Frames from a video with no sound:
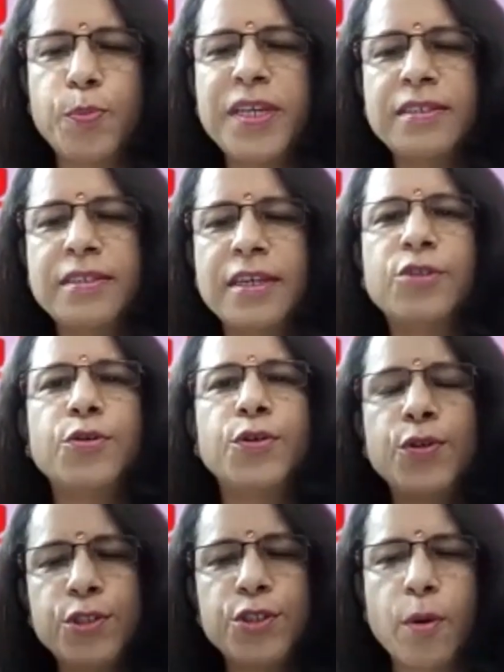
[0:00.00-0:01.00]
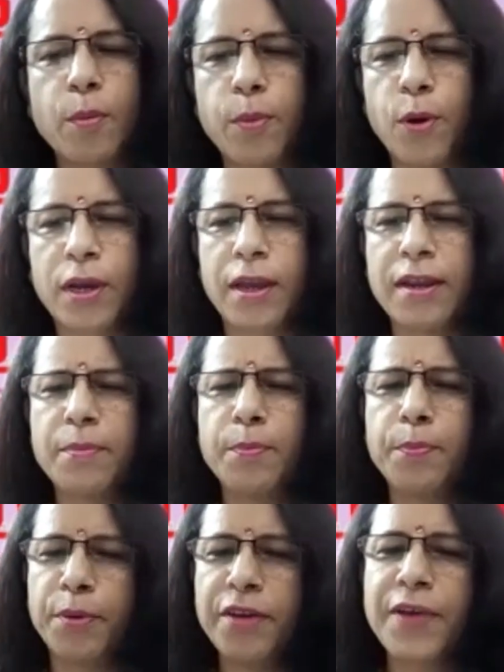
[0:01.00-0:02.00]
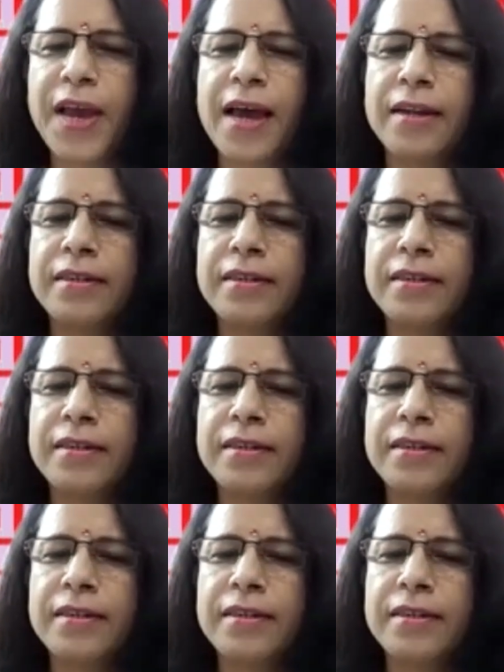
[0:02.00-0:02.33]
to please introduce your book in brief